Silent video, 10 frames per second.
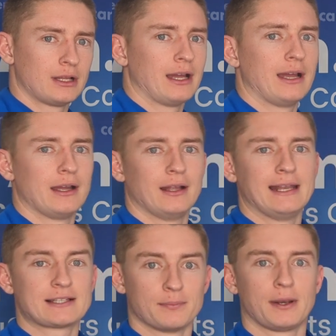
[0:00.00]

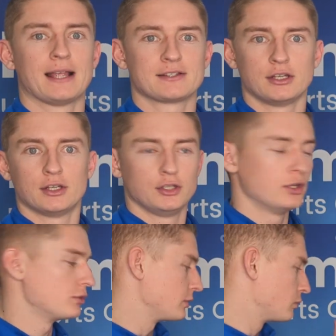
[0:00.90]
lesson plans that you can
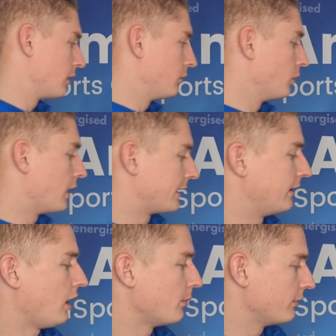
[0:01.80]
use which work in
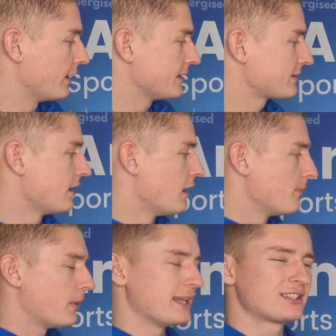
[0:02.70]
line with this,
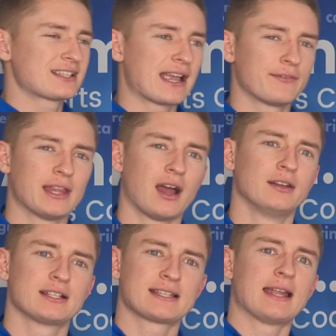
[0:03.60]
but it's just having that
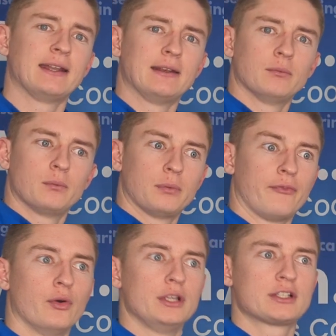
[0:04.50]
understanding
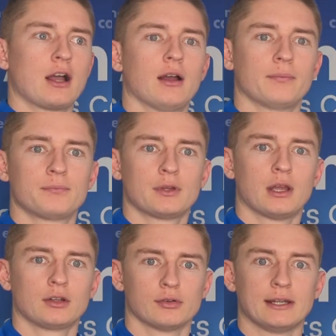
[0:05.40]
before you start
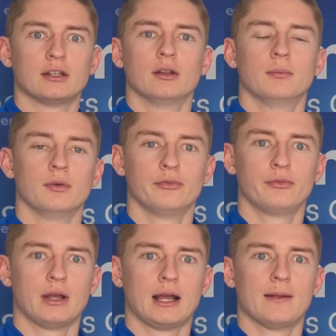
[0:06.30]
a curriculum
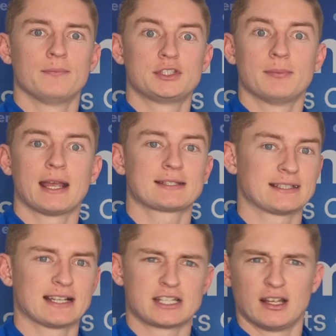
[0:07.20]
of
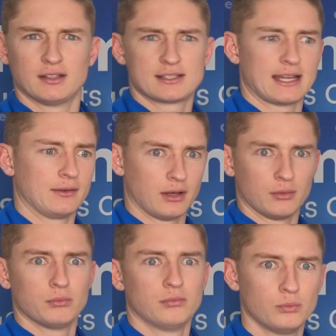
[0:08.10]
gymnastics, actually understanding
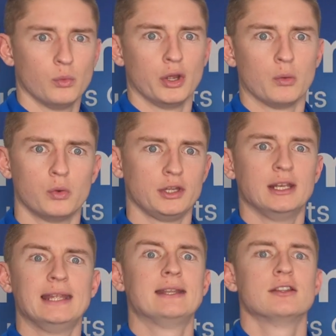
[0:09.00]
like what you're
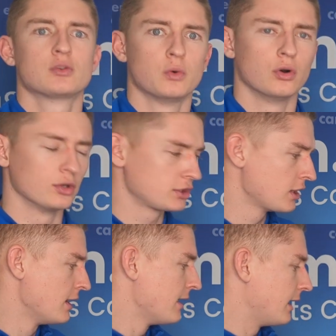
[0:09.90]
leading towards.
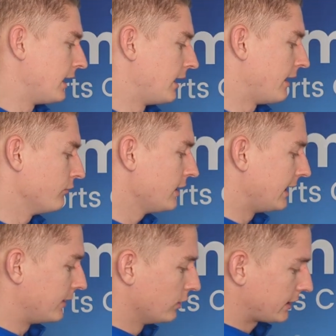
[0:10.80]
And
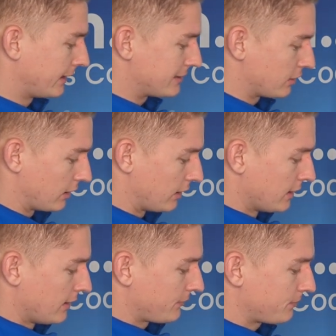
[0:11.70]
really, you're looking to,
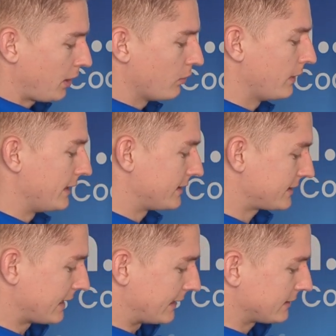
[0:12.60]
by week
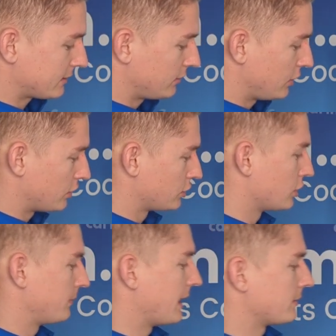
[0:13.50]
6, you
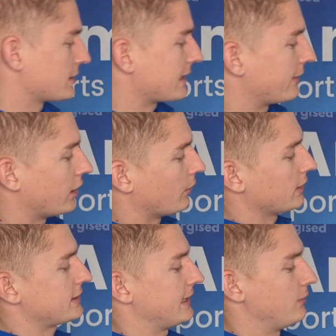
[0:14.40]
should be able to say, right, I want
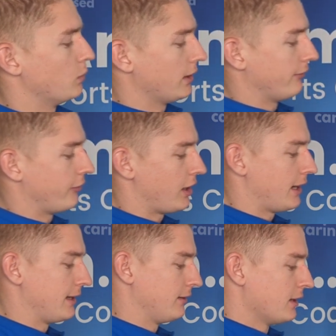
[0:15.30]
to see 1
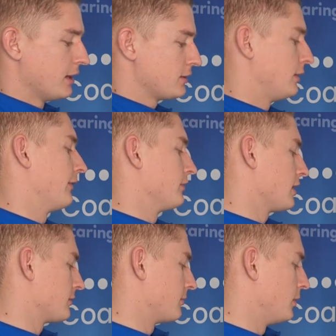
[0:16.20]
flight, 2 different
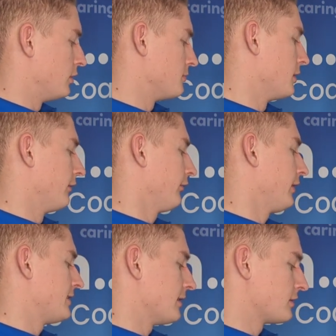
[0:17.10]
types of movement,
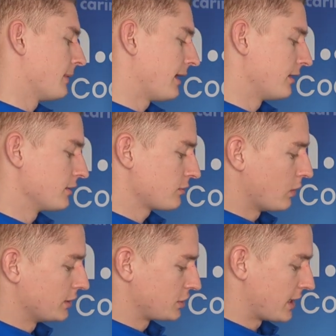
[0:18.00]
3 types of balance,
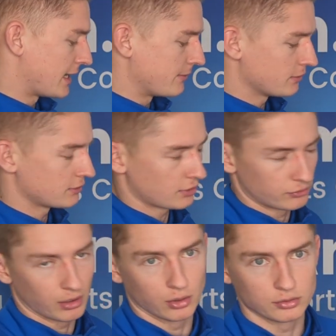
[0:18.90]
1 shape, and 2
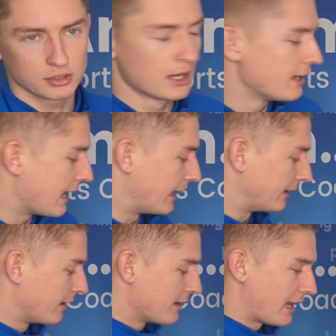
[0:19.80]
rolls.
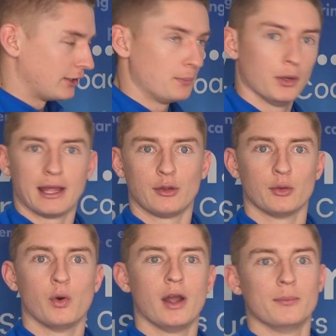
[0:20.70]
And you put that on the
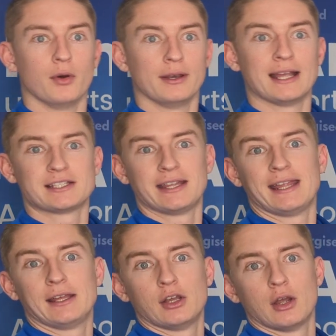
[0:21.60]
whiteboard, and actually they
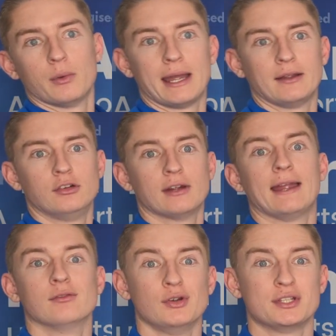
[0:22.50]
then go away and
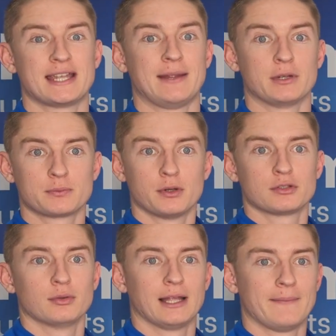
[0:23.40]
create a routine which
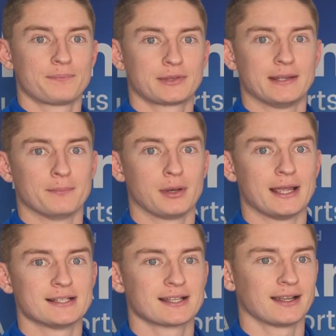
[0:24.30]
puts all that in
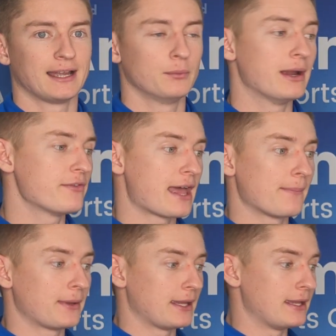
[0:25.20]
place. Okay, whether
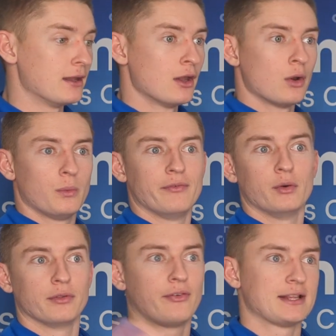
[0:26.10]
that be with
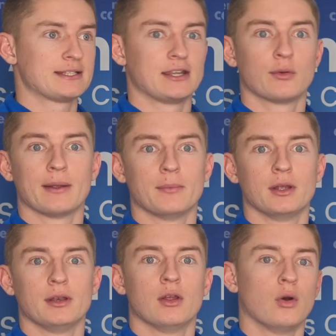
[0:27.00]
all the fancy
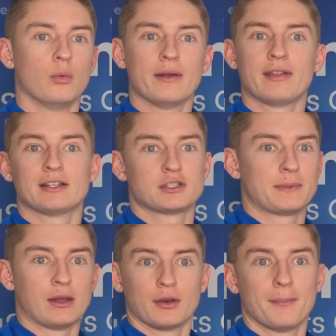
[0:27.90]
equipment or whether that just
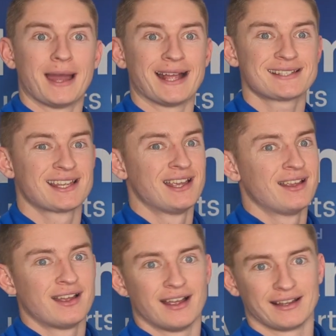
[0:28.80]
be on a mat.
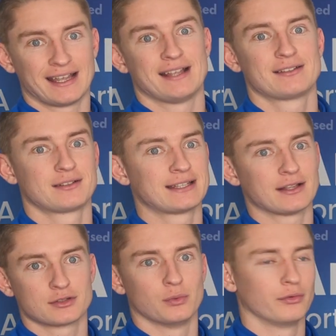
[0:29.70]
Okay, it's down
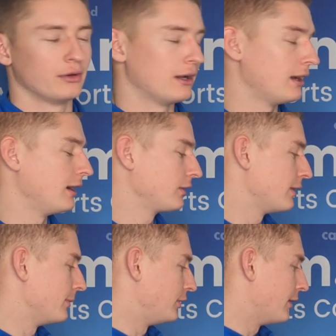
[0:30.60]
to what
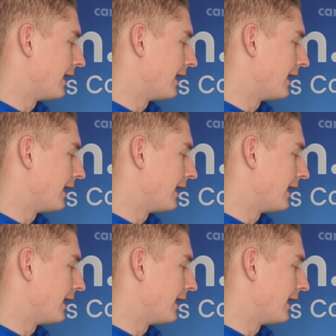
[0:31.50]
equipment you